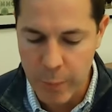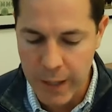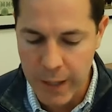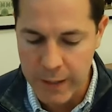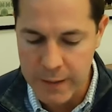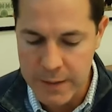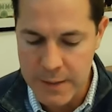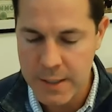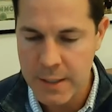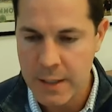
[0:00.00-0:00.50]

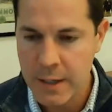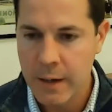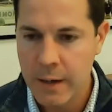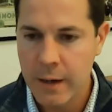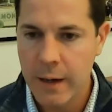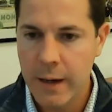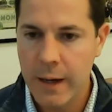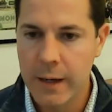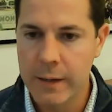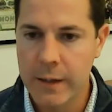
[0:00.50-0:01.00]
banks
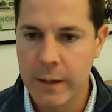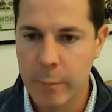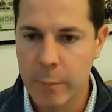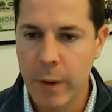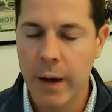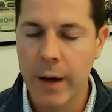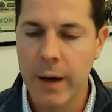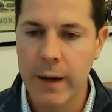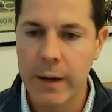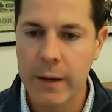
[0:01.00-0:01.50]
and
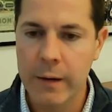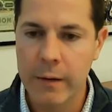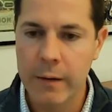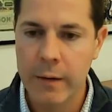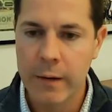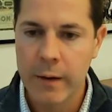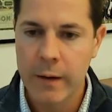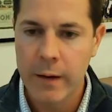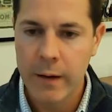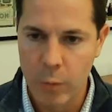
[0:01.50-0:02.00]
combined
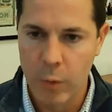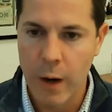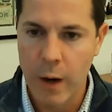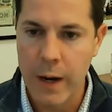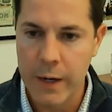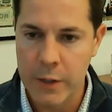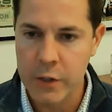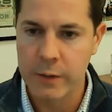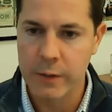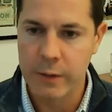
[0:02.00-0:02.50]
were
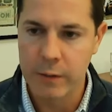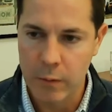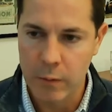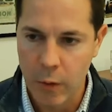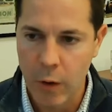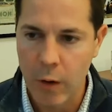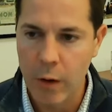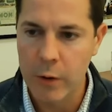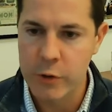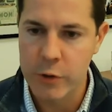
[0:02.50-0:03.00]
actually
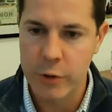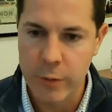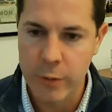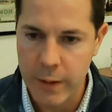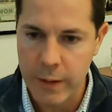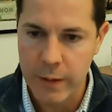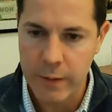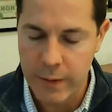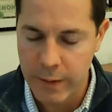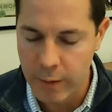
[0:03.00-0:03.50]
larger
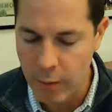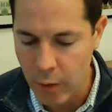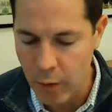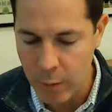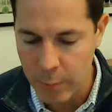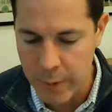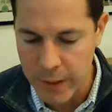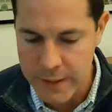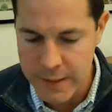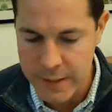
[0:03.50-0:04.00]
than, than all the
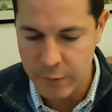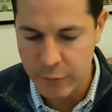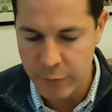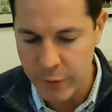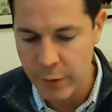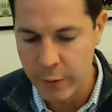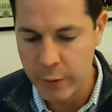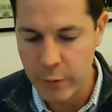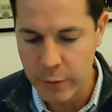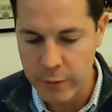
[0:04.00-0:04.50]
banks that
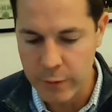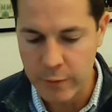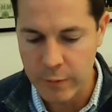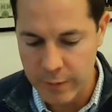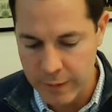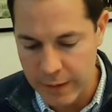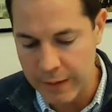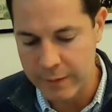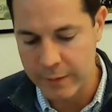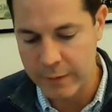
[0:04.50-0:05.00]
failed during the,
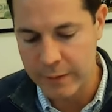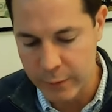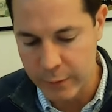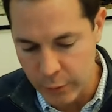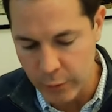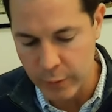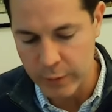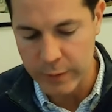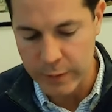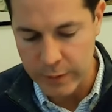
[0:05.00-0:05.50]
not
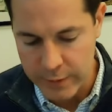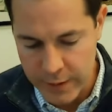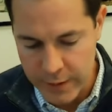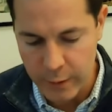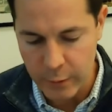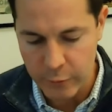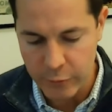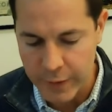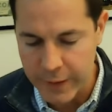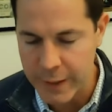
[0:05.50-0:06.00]
during the
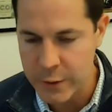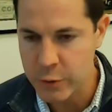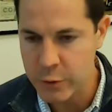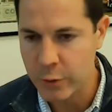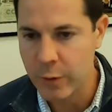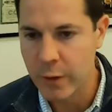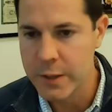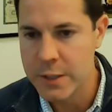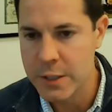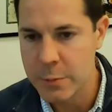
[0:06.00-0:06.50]
entire financial
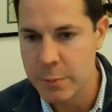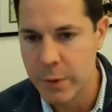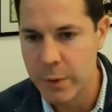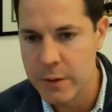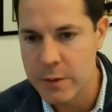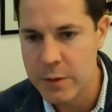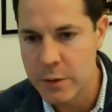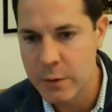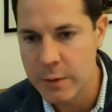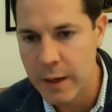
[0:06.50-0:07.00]
crisis, but
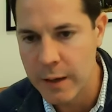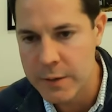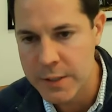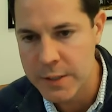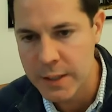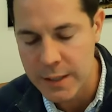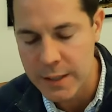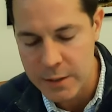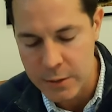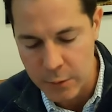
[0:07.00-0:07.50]
in
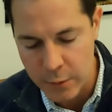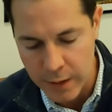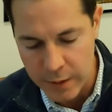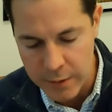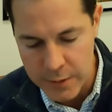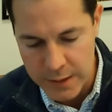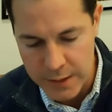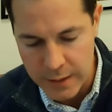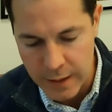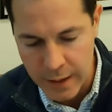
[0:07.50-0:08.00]
2008,
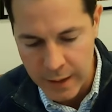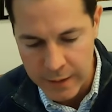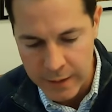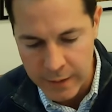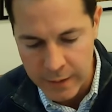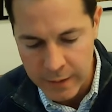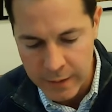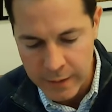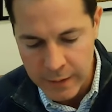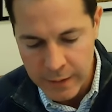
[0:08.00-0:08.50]
2009.